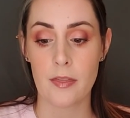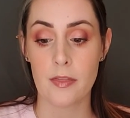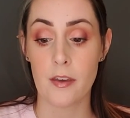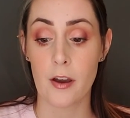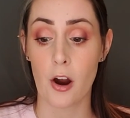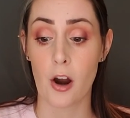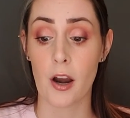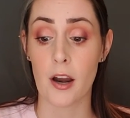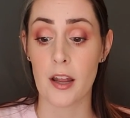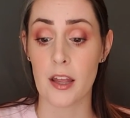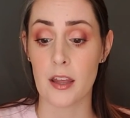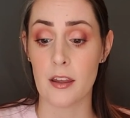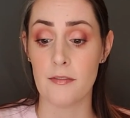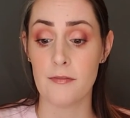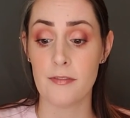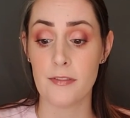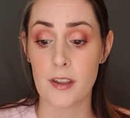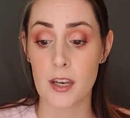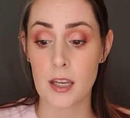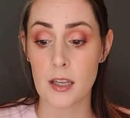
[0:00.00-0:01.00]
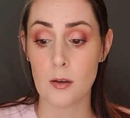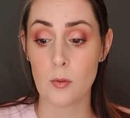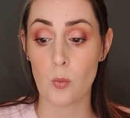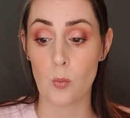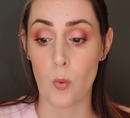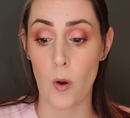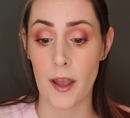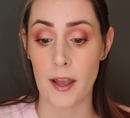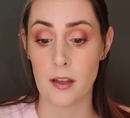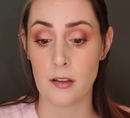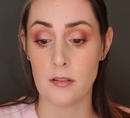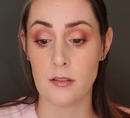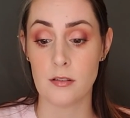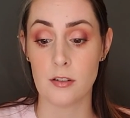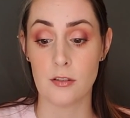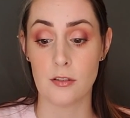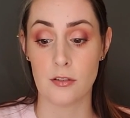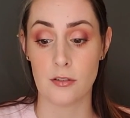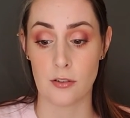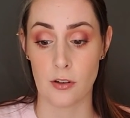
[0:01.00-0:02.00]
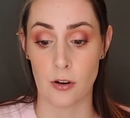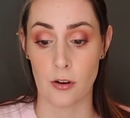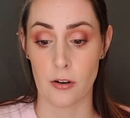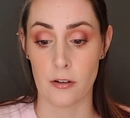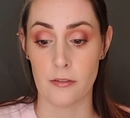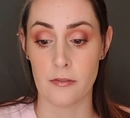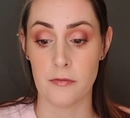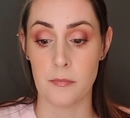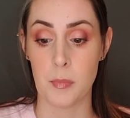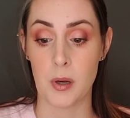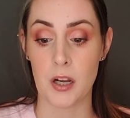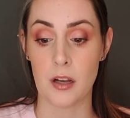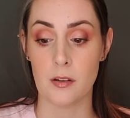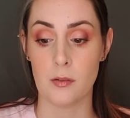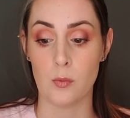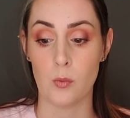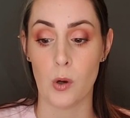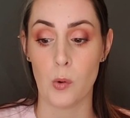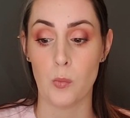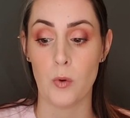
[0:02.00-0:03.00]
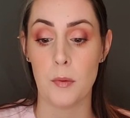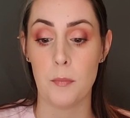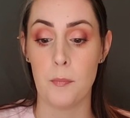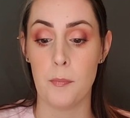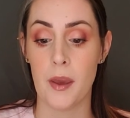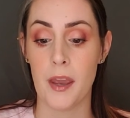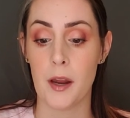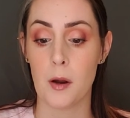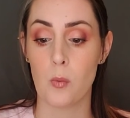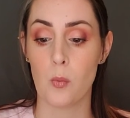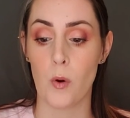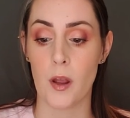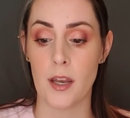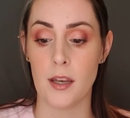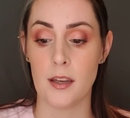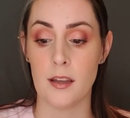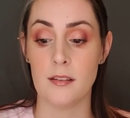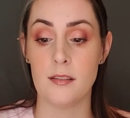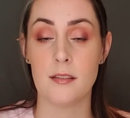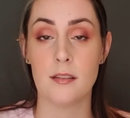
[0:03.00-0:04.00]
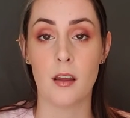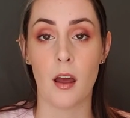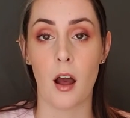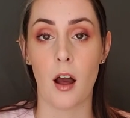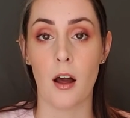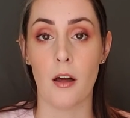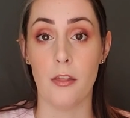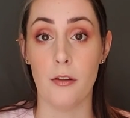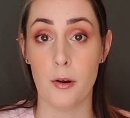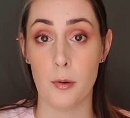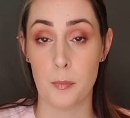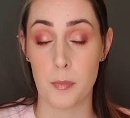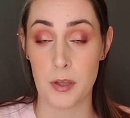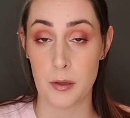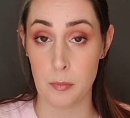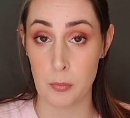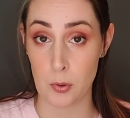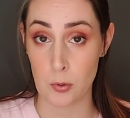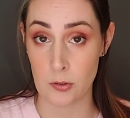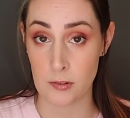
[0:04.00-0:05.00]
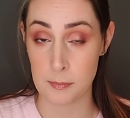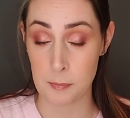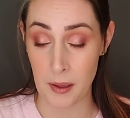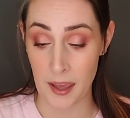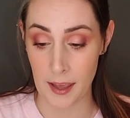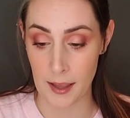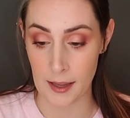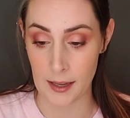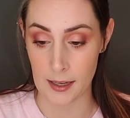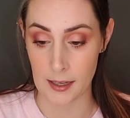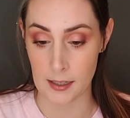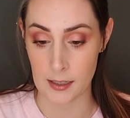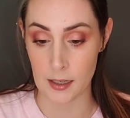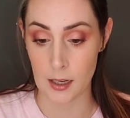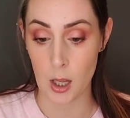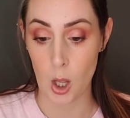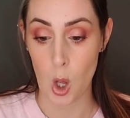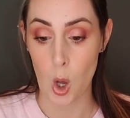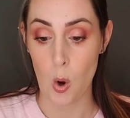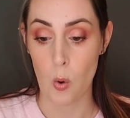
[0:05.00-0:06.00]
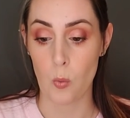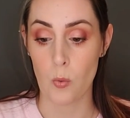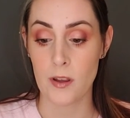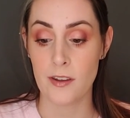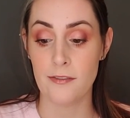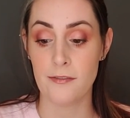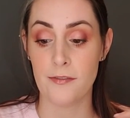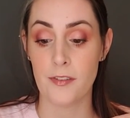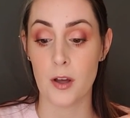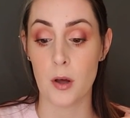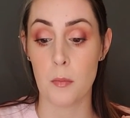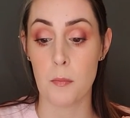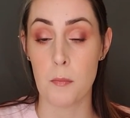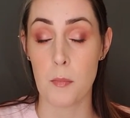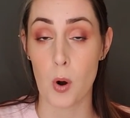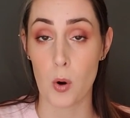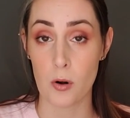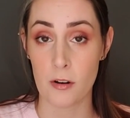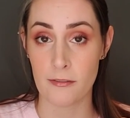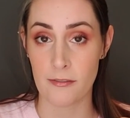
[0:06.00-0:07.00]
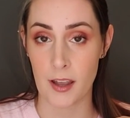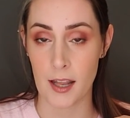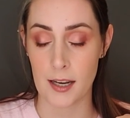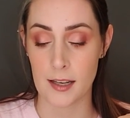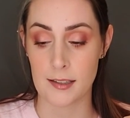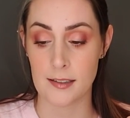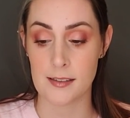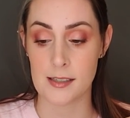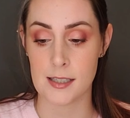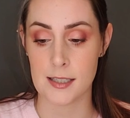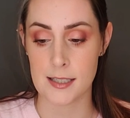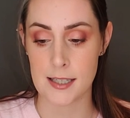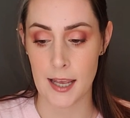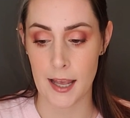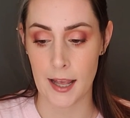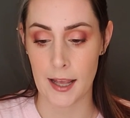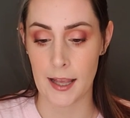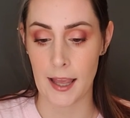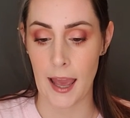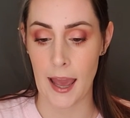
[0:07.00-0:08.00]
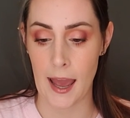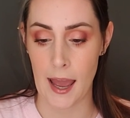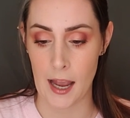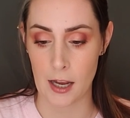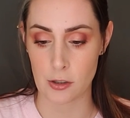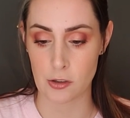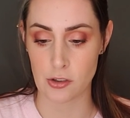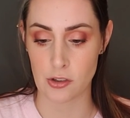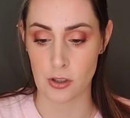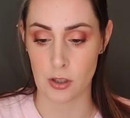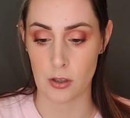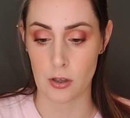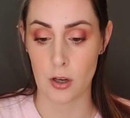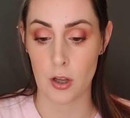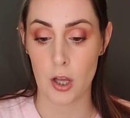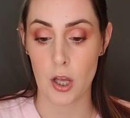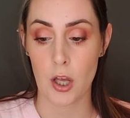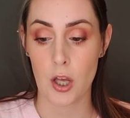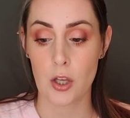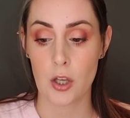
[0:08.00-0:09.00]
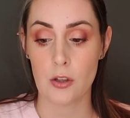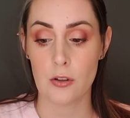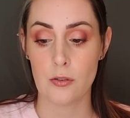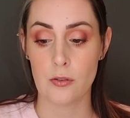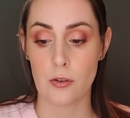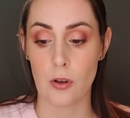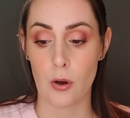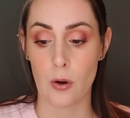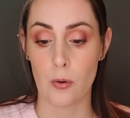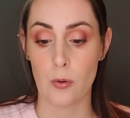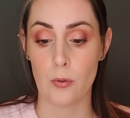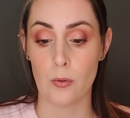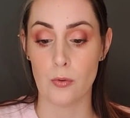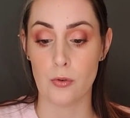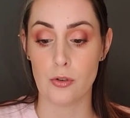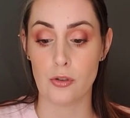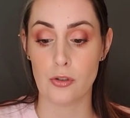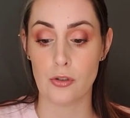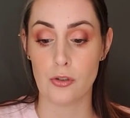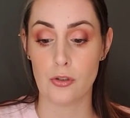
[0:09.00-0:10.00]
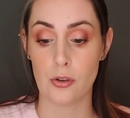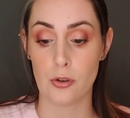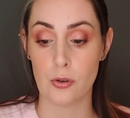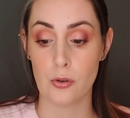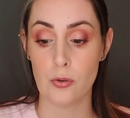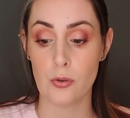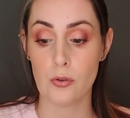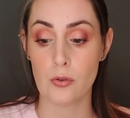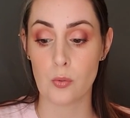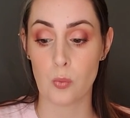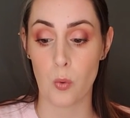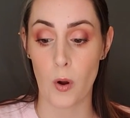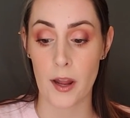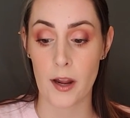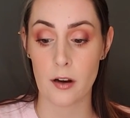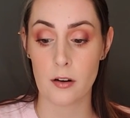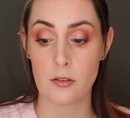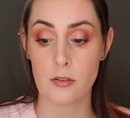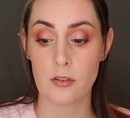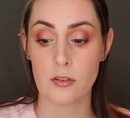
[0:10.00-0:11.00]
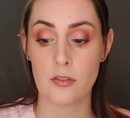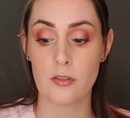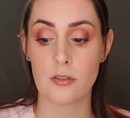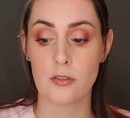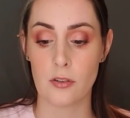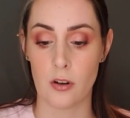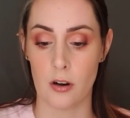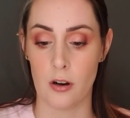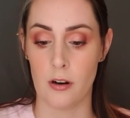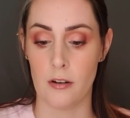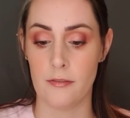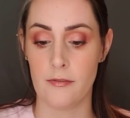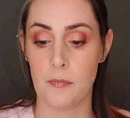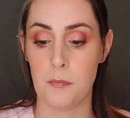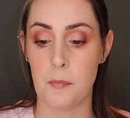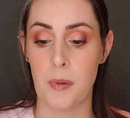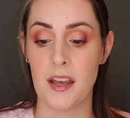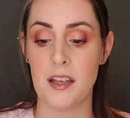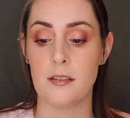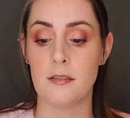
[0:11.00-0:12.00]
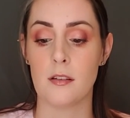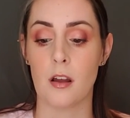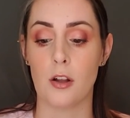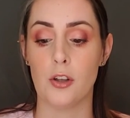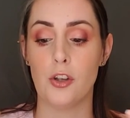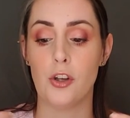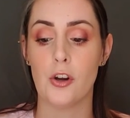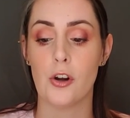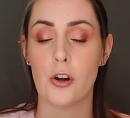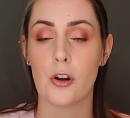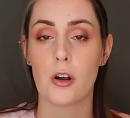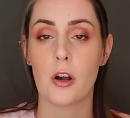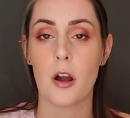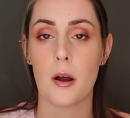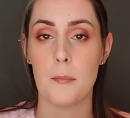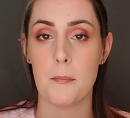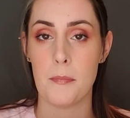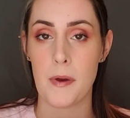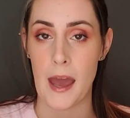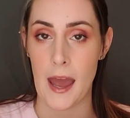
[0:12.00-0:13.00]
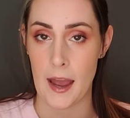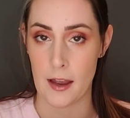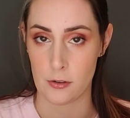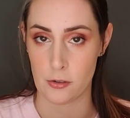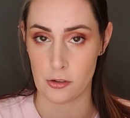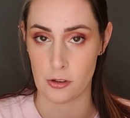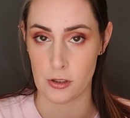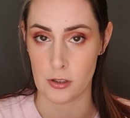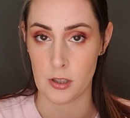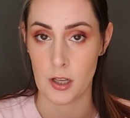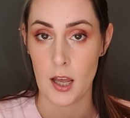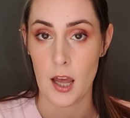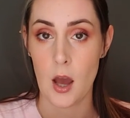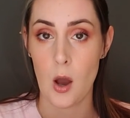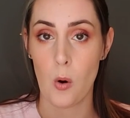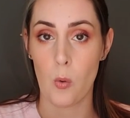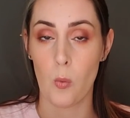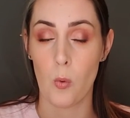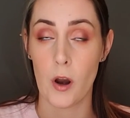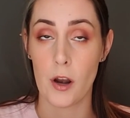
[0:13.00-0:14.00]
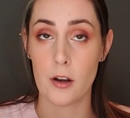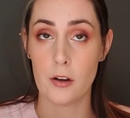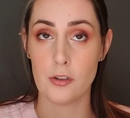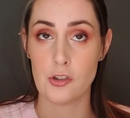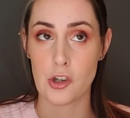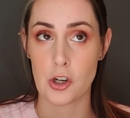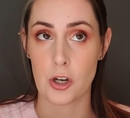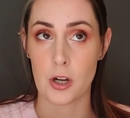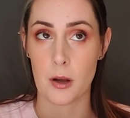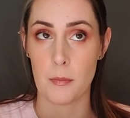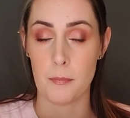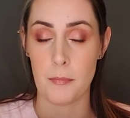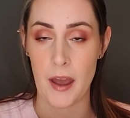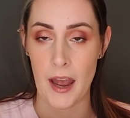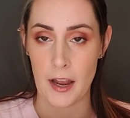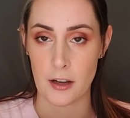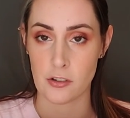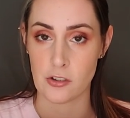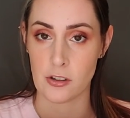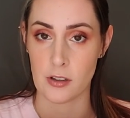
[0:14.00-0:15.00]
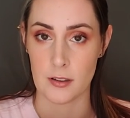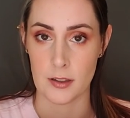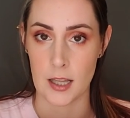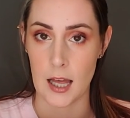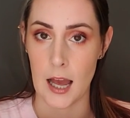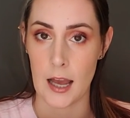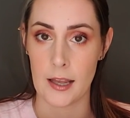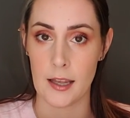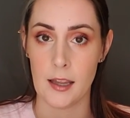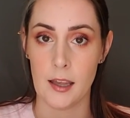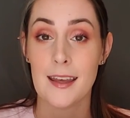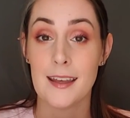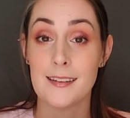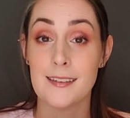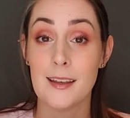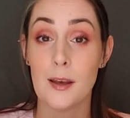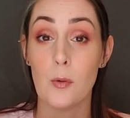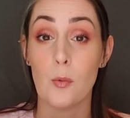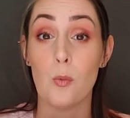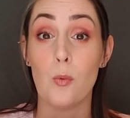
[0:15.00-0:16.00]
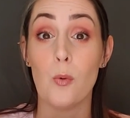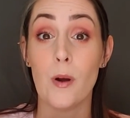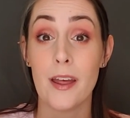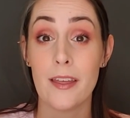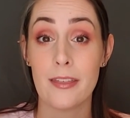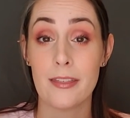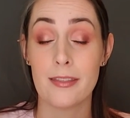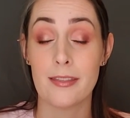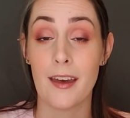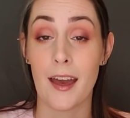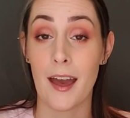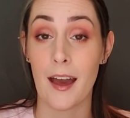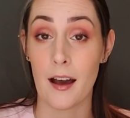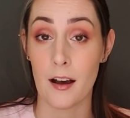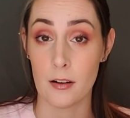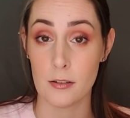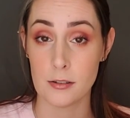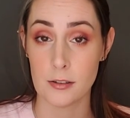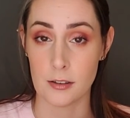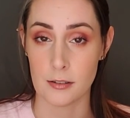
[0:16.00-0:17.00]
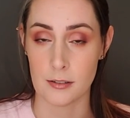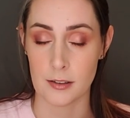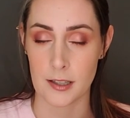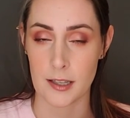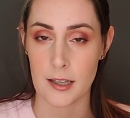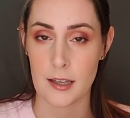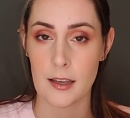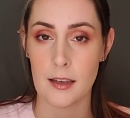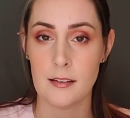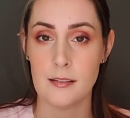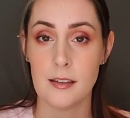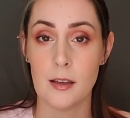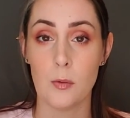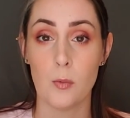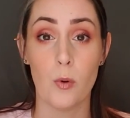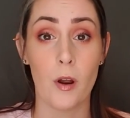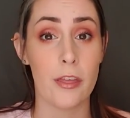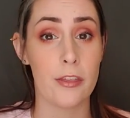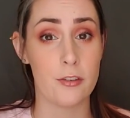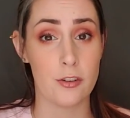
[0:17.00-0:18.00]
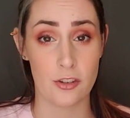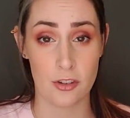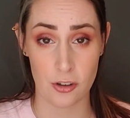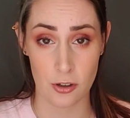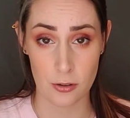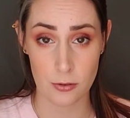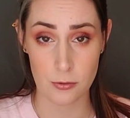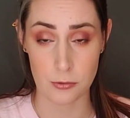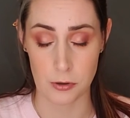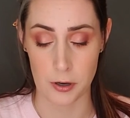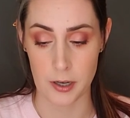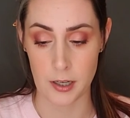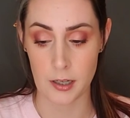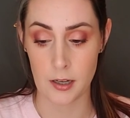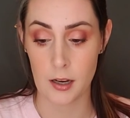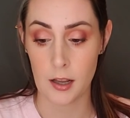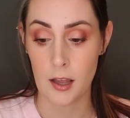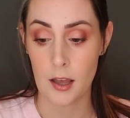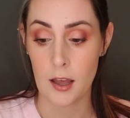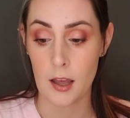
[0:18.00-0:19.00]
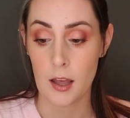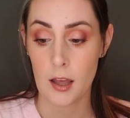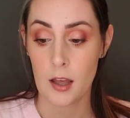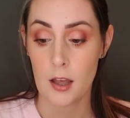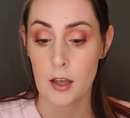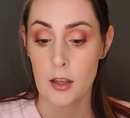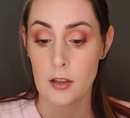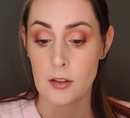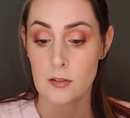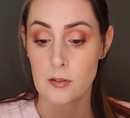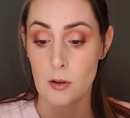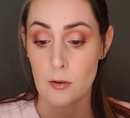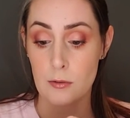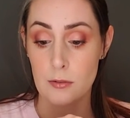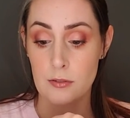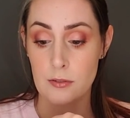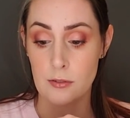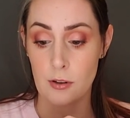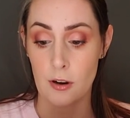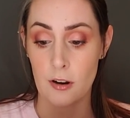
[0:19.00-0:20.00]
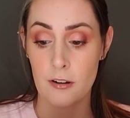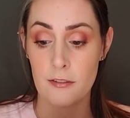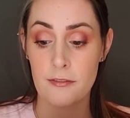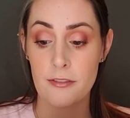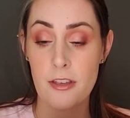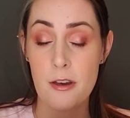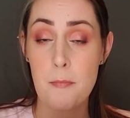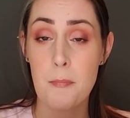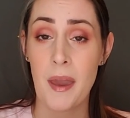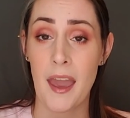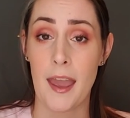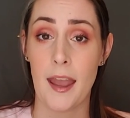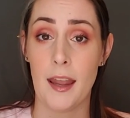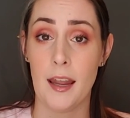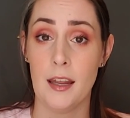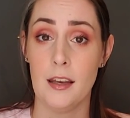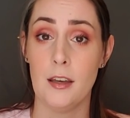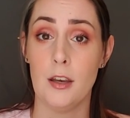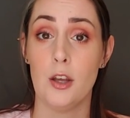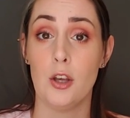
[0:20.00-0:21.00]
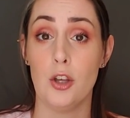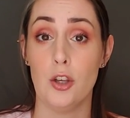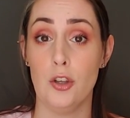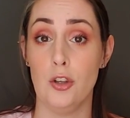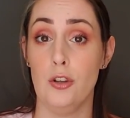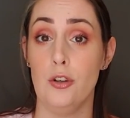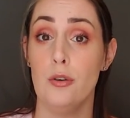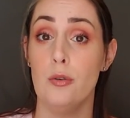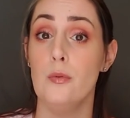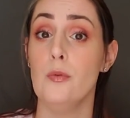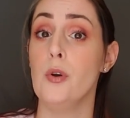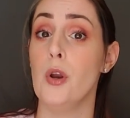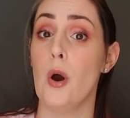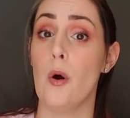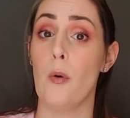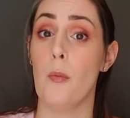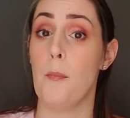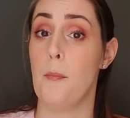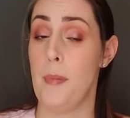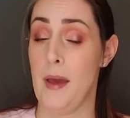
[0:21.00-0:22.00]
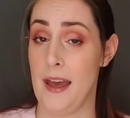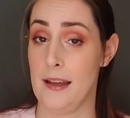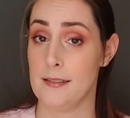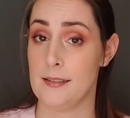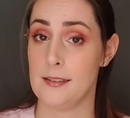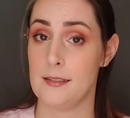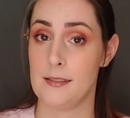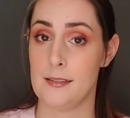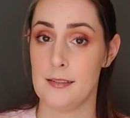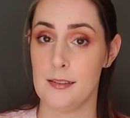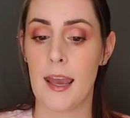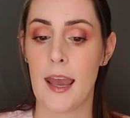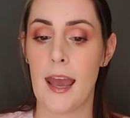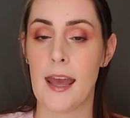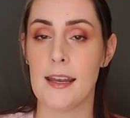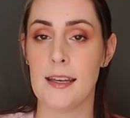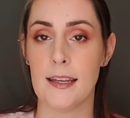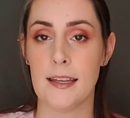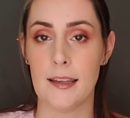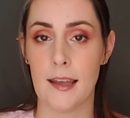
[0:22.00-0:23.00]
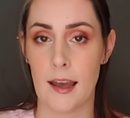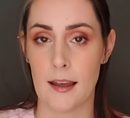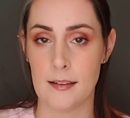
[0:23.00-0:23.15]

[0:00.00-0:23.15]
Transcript: There are infinite ways to serve because when we bear witness to other people's pain, we feel motivated to take action. So choose where to serve based on your compassion. Where does your compassion lie? Is it with the elderly? Is it with children? So serve the pain you know best. And he